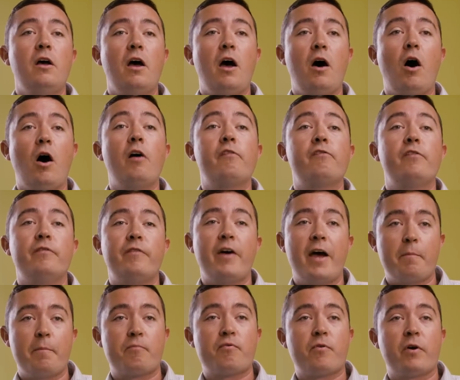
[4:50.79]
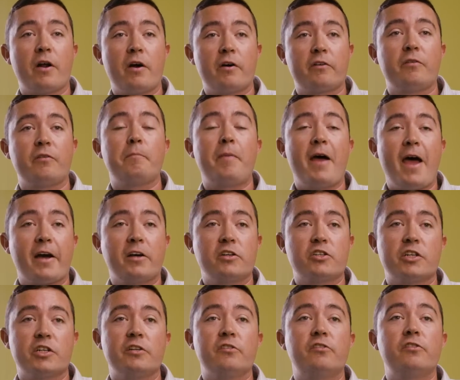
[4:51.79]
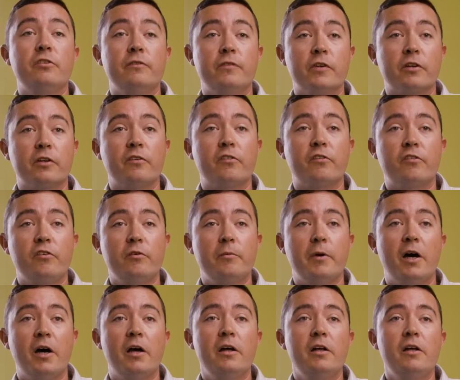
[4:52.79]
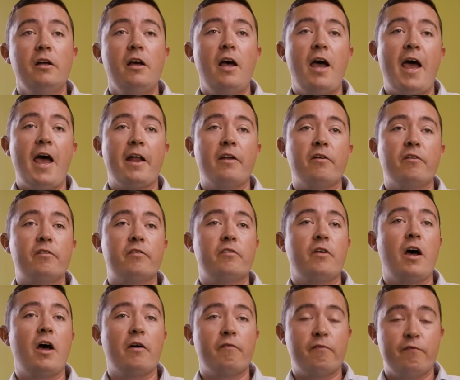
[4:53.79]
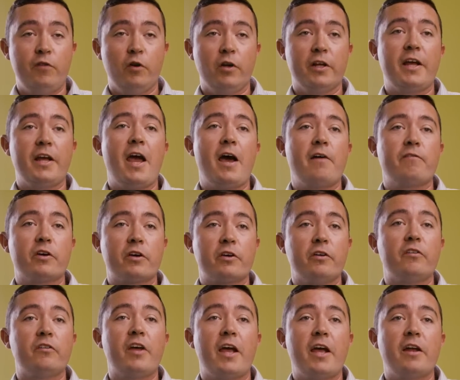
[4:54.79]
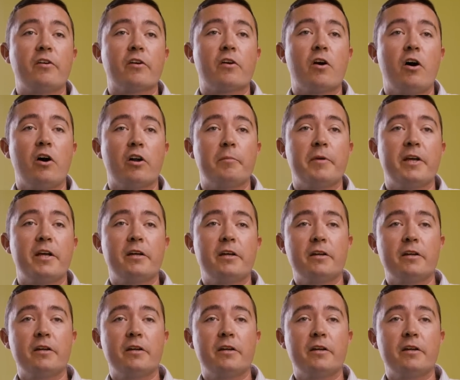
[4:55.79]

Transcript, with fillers: uh, offer that product and packaging to the consumer and uh, fully have a contained economy.